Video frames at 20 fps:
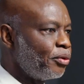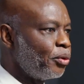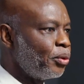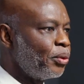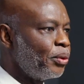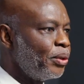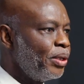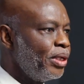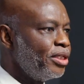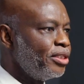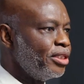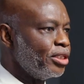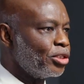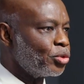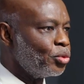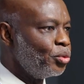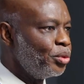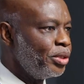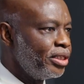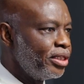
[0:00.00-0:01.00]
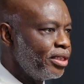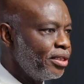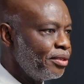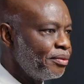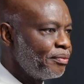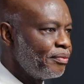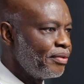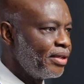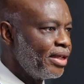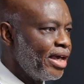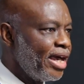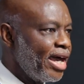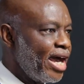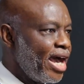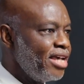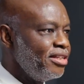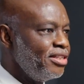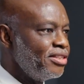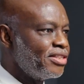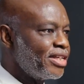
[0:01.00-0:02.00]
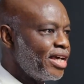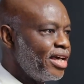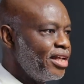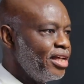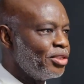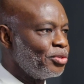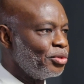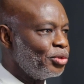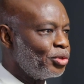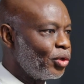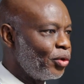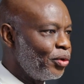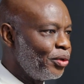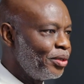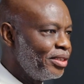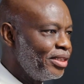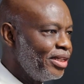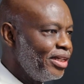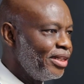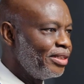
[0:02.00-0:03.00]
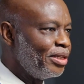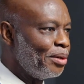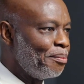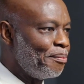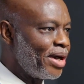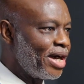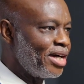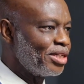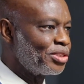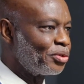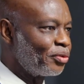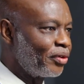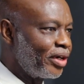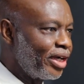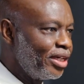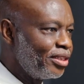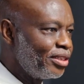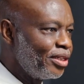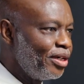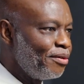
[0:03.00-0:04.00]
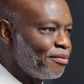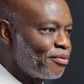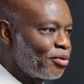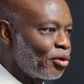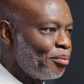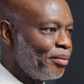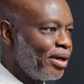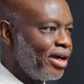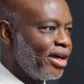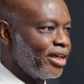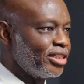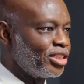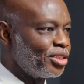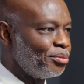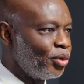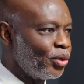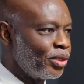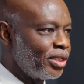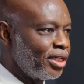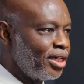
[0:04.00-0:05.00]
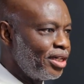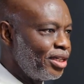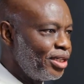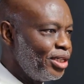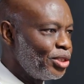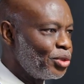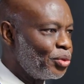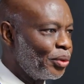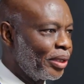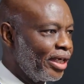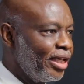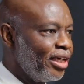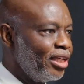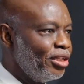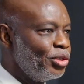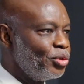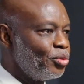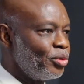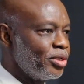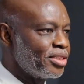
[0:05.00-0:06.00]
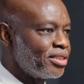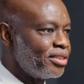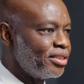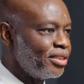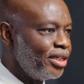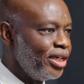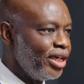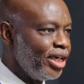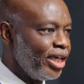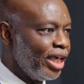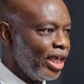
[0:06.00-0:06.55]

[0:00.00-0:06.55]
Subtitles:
for the school year, I decided to join the bus ride from Achimodan to KNUST,